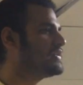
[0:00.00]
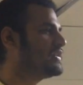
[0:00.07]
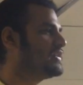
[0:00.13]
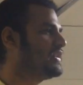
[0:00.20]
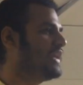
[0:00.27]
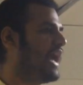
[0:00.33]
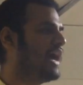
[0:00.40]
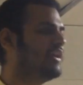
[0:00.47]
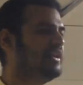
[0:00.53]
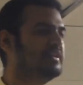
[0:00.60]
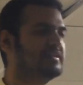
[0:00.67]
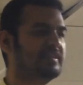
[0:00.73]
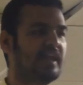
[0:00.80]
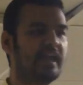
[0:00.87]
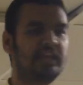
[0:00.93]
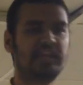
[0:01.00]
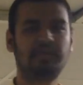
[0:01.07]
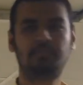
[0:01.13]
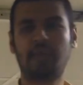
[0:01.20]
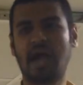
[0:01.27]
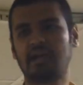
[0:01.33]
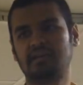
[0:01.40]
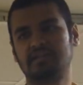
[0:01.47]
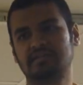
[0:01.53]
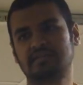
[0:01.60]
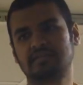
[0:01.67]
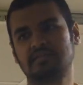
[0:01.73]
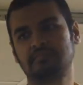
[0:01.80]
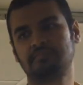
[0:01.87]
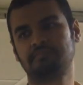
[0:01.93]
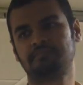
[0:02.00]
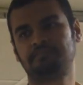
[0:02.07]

doesn't carries any balance